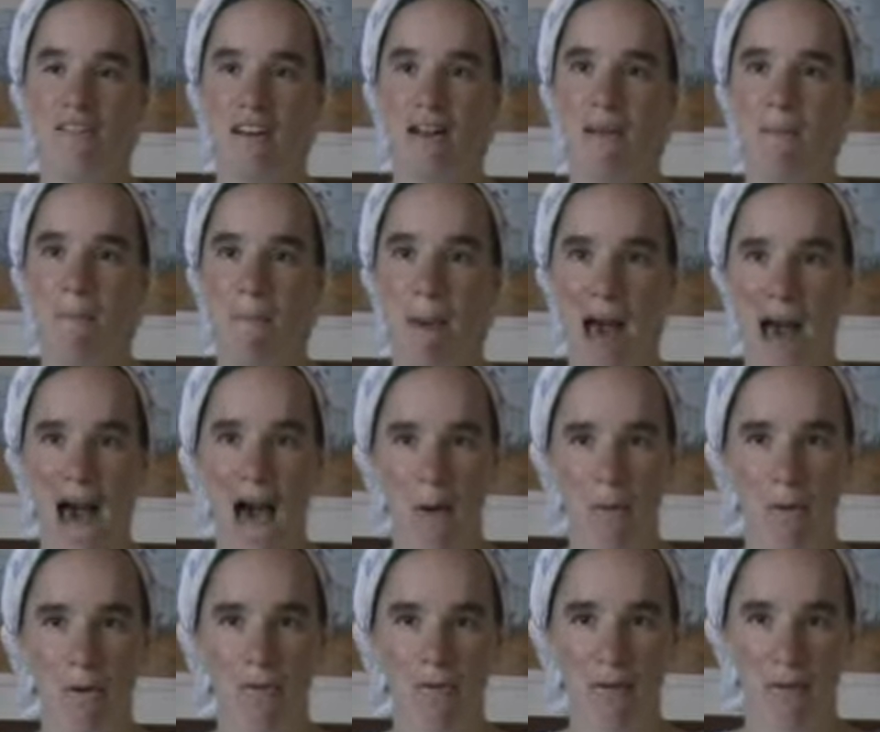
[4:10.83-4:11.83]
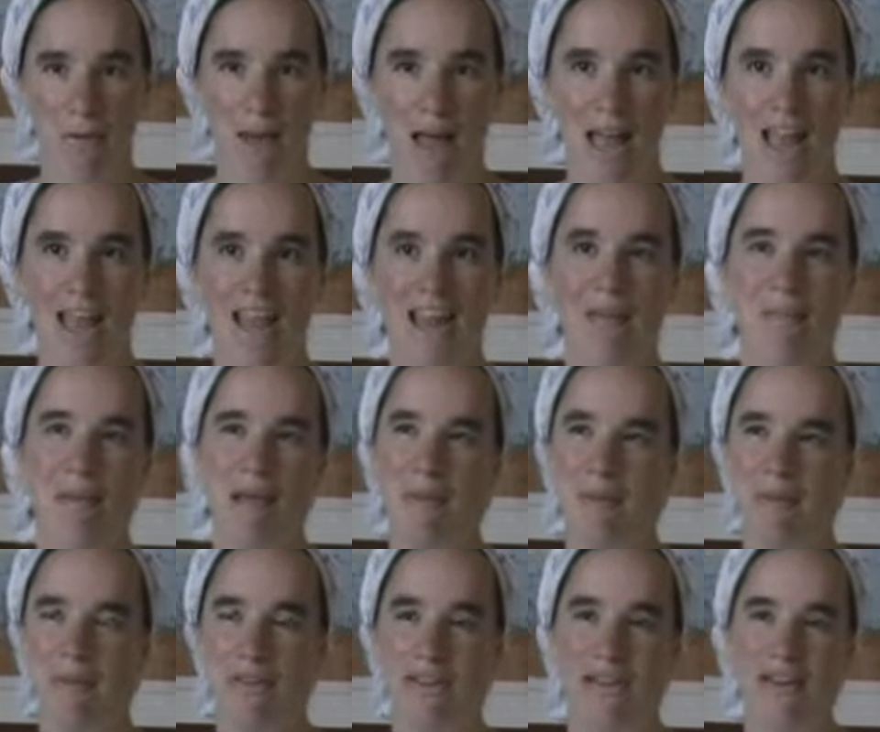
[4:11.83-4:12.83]
very powerful way, and
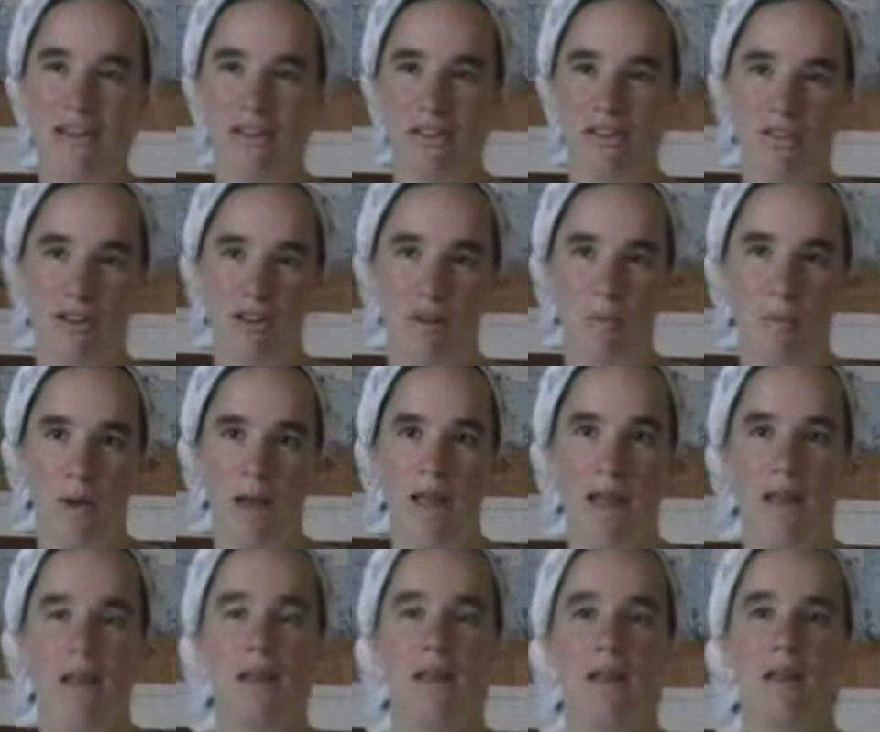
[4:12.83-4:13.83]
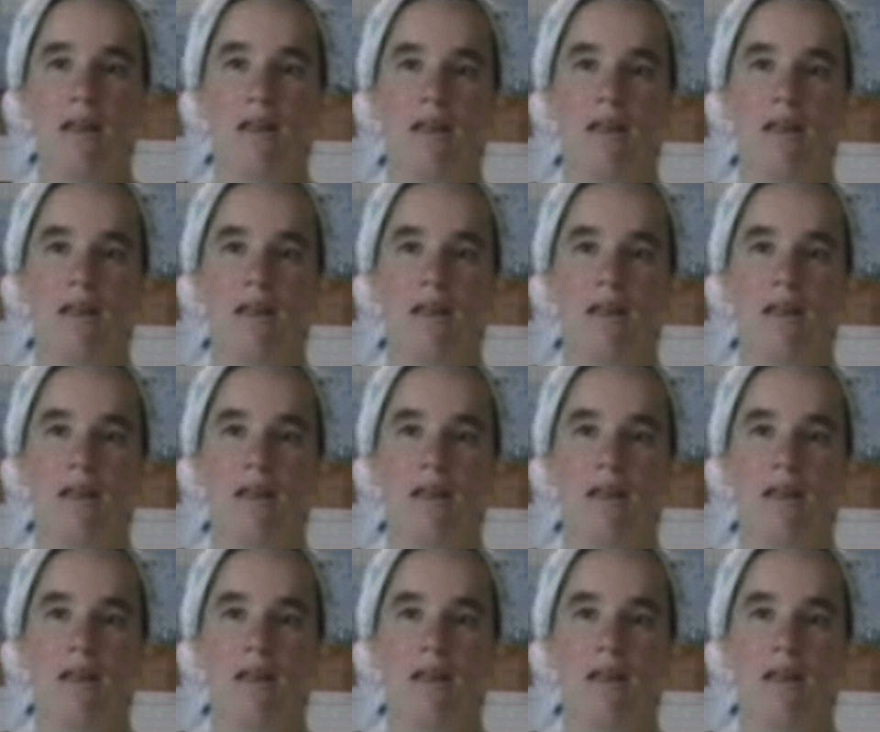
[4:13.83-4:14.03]
maybe even an extreme way,